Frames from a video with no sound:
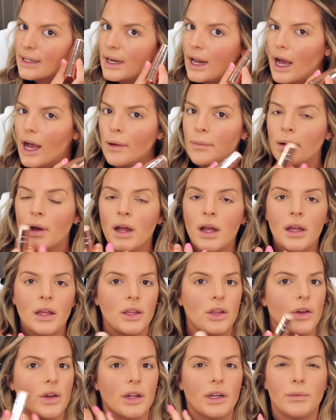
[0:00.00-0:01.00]
it up.
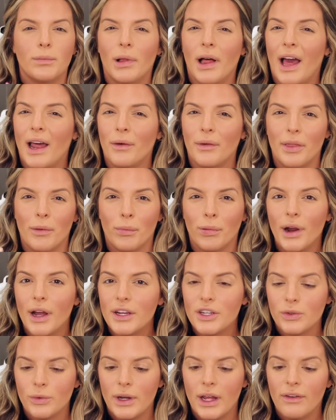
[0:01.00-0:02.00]
You could apply it with a
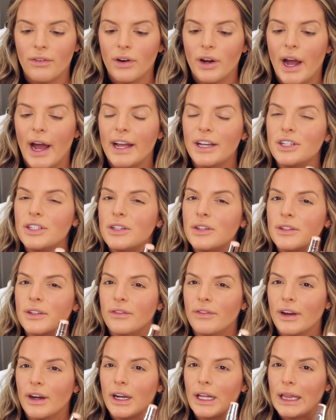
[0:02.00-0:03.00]
brush, whatever. I just use a
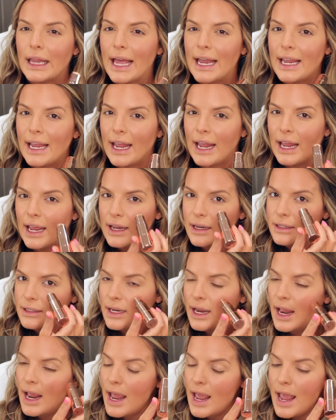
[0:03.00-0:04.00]
very light
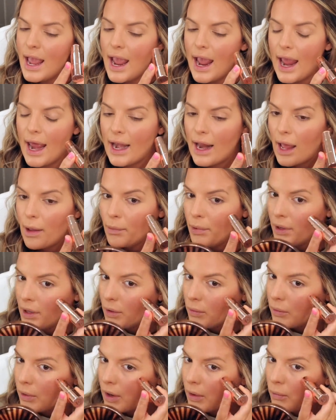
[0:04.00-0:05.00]
hand and I put
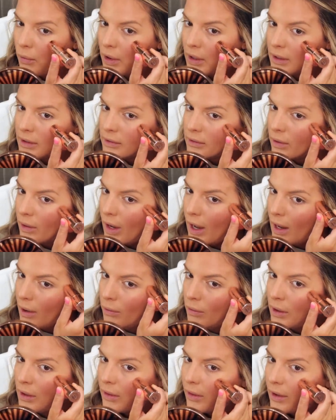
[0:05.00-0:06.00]
it where I want it. So I
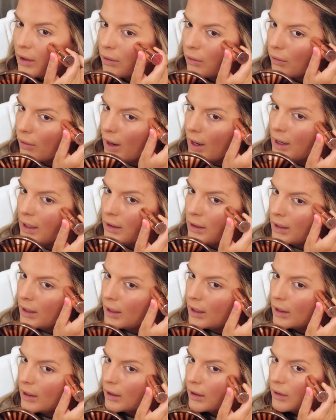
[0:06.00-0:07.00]
want it like right in
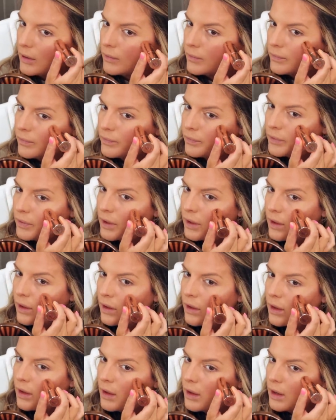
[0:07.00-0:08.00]
here
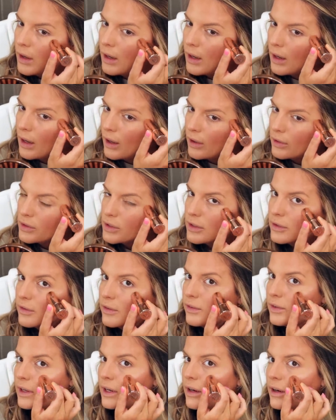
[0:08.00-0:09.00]
and I'll just
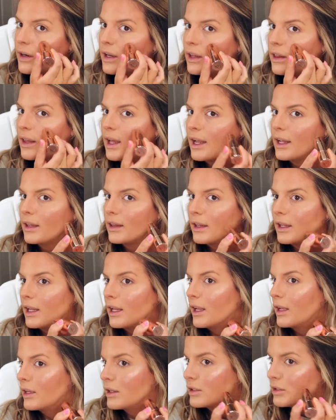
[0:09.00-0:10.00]
very
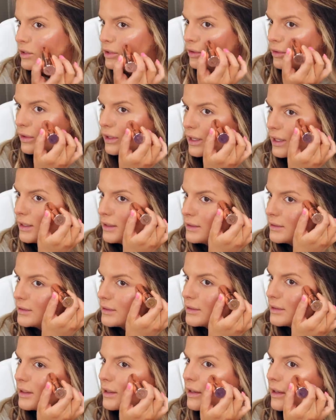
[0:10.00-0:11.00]
lightly do
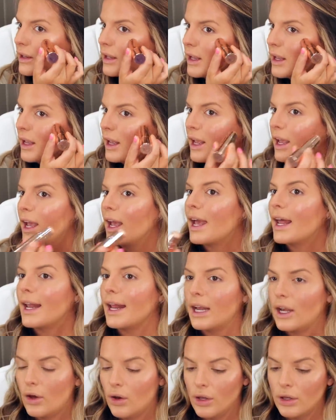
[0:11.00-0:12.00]
this and
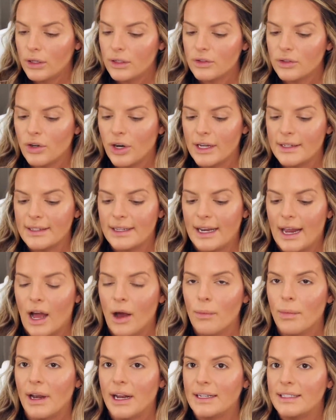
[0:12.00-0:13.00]
I know it looks crazy
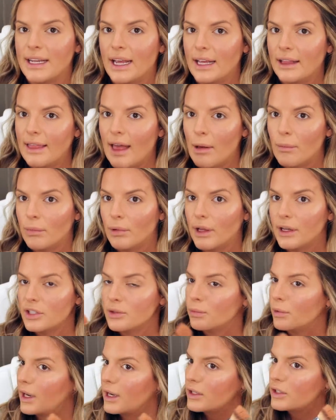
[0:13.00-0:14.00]
now, but I take that
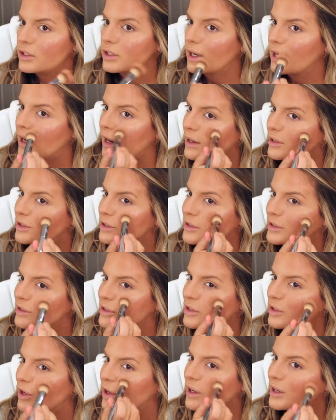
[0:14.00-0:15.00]
blush brush and I just
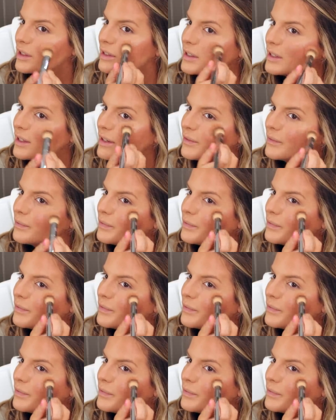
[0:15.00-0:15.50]
start